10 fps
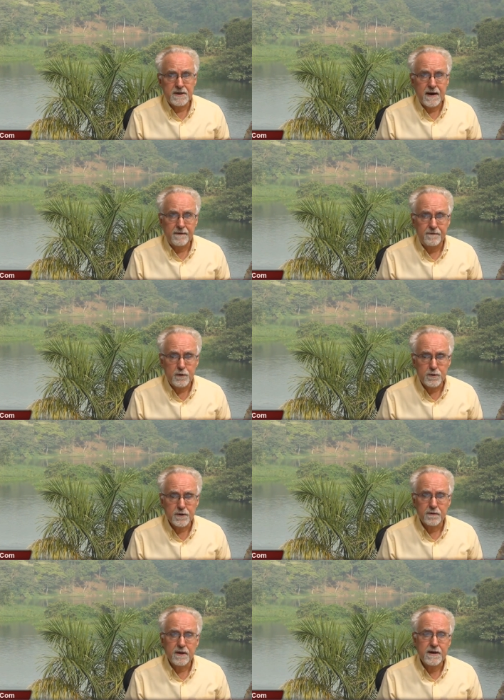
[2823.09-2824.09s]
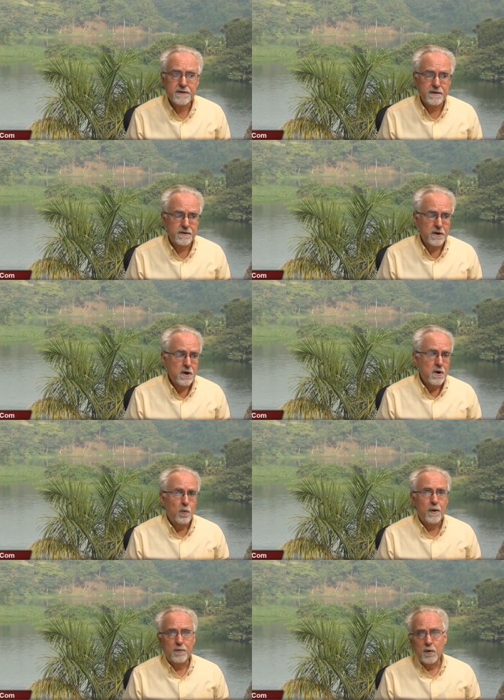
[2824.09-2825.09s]
Now, in future lessons,
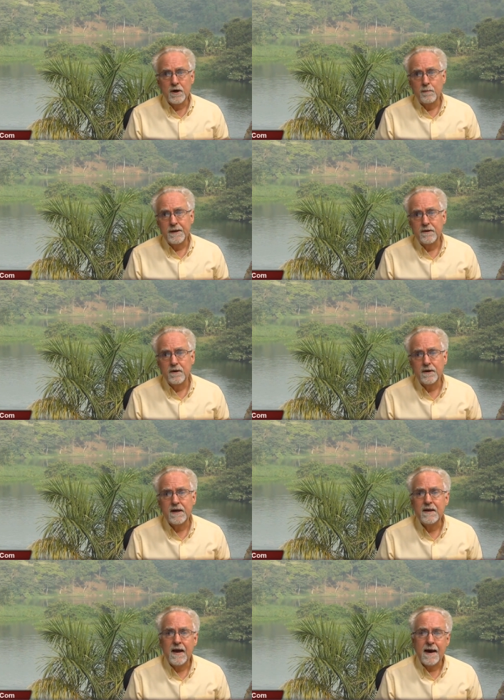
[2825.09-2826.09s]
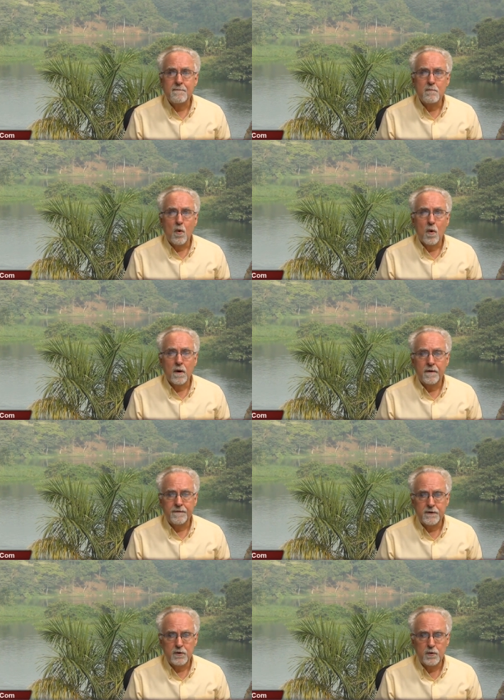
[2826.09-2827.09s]
we will be looking at more of
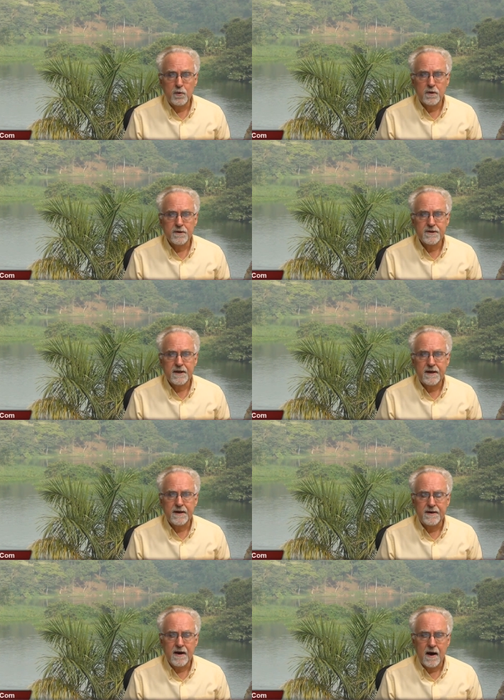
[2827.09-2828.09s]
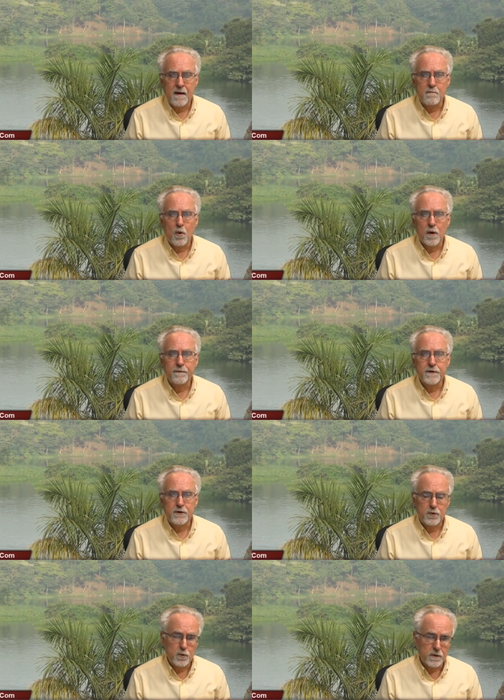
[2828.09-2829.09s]
the tools in uh, more of the
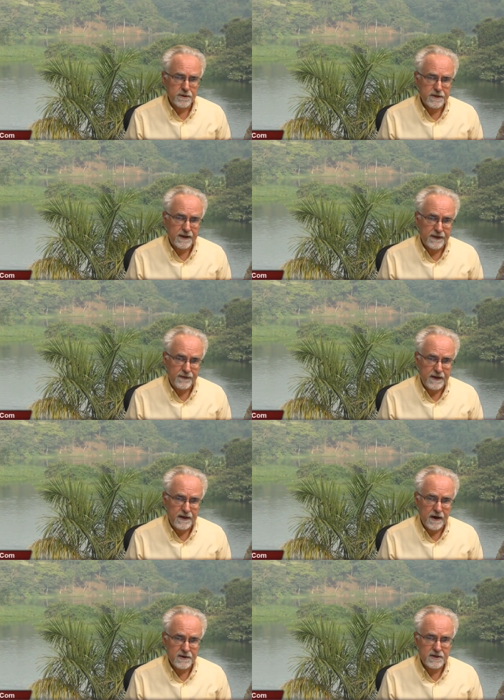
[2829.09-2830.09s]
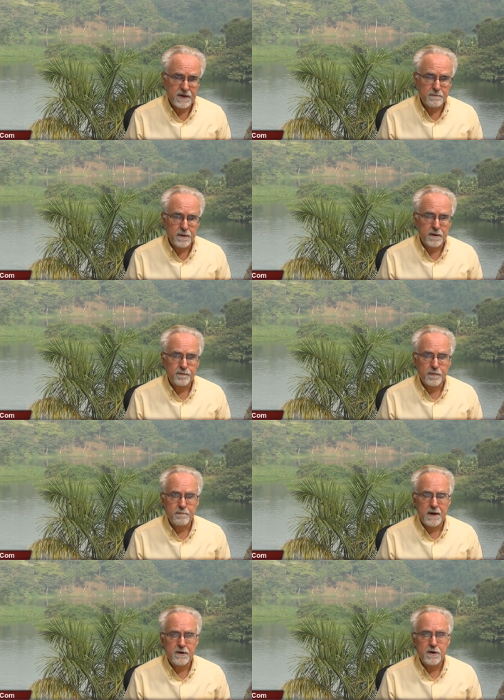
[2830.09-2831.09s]
tools in the assemble
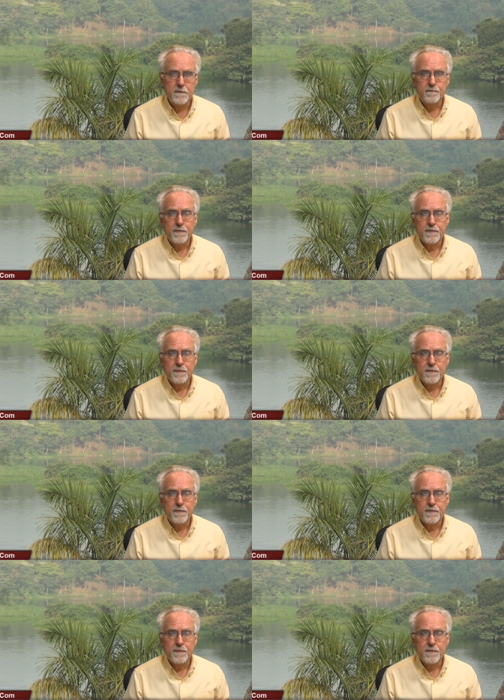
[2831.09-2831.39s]
menu,